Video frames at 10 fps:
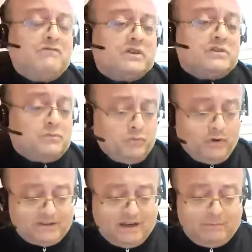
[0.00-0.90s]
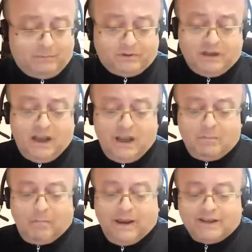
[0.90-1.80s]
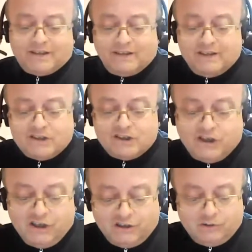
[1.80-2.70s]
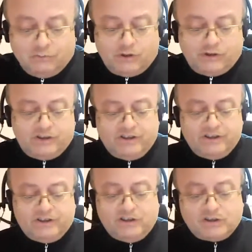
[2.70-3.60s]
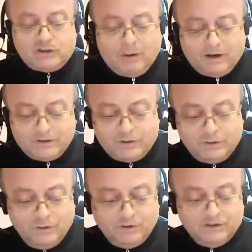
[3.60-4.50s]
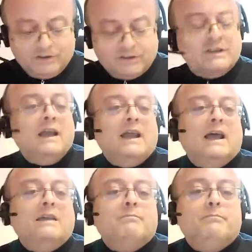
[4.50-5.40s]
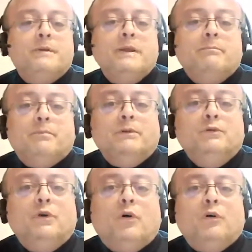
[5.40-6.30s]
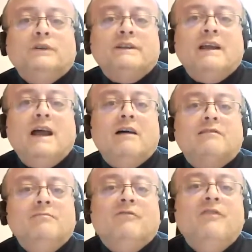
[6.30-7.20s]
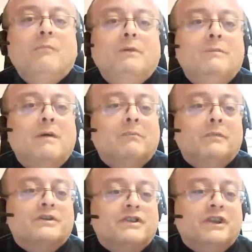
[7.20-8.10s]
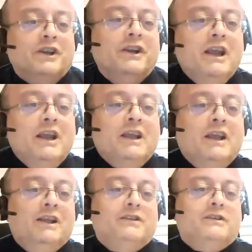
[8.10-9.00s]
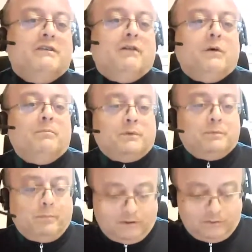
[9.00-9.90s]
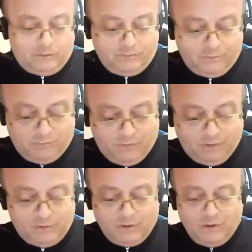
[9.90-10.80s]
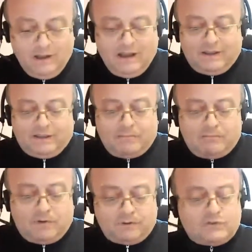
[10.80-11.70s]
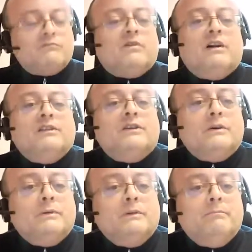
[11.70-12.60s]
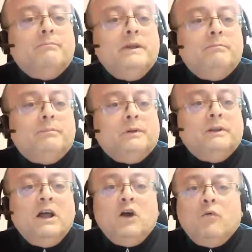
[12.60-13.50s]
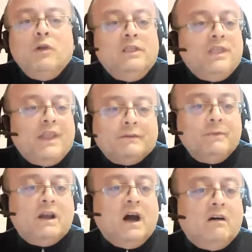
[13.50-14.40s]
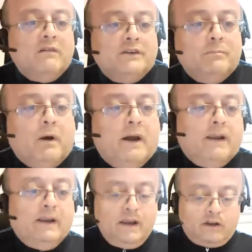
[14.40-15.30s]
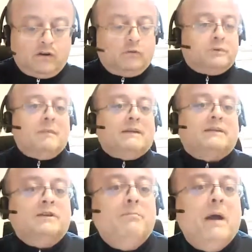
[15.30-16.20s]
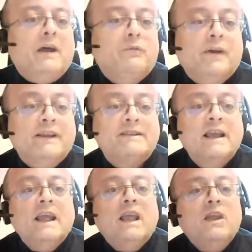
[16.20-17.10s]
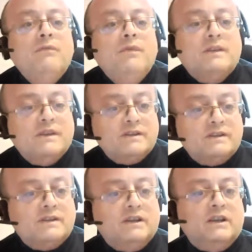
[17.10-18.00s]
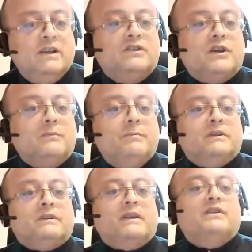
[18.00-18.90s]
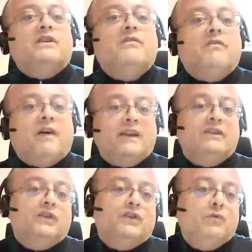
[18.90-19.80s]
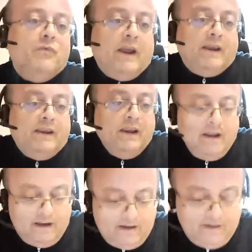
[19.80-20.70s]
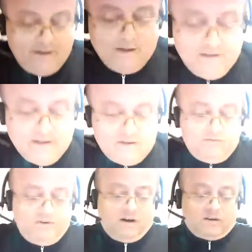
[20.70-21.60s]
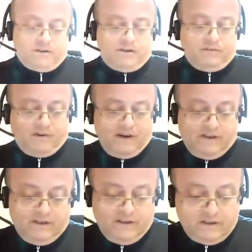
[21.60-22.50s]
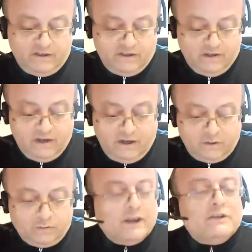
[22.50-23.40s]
Just two examples. Basically, skilled workers, smart students, and people who already have family members in the developed part of the world. So the most vulnerable people will not be covered by complementary pathways if it is interpreted and defined the way that we are defining it today.